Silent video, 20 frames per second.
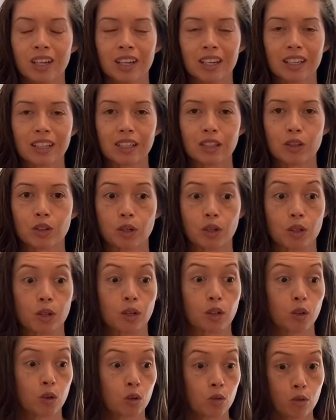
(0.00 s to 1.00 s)
either
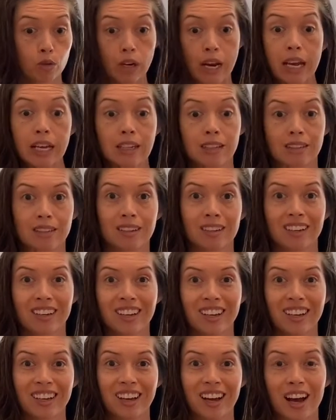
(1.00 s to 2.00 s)
create
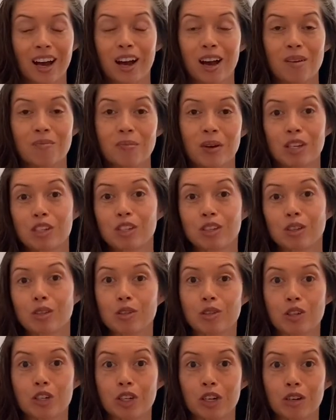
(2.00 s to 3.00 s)
a
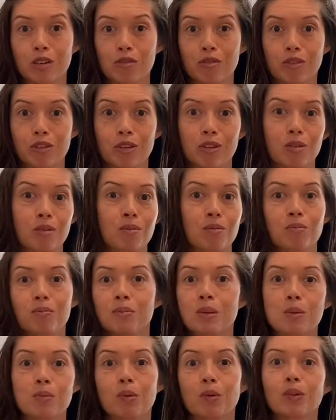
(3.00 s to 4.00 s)
solution for
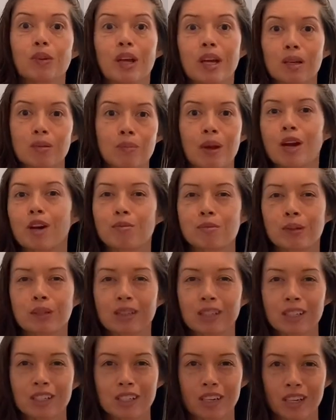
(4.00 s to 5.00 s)
people like
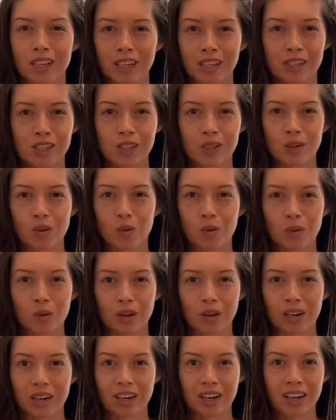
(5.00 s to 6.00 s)
paraplegics,
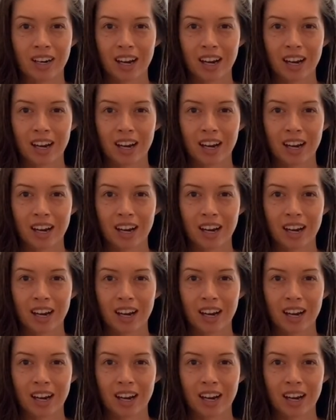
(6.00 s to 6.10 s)
or